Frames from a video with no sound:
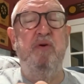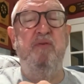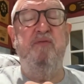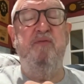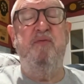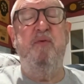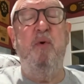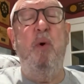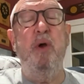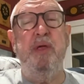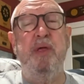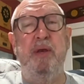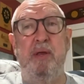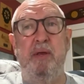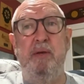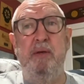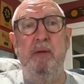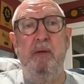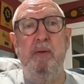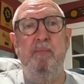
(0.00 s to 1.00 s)

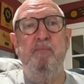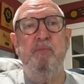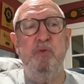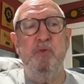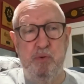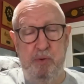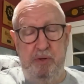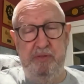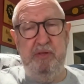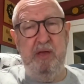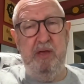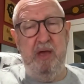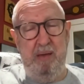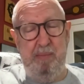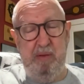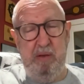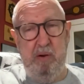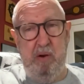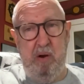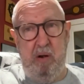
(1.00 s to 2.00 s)
avoided during the
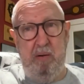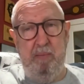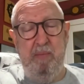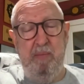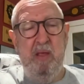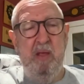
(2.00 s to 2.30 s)
IBR.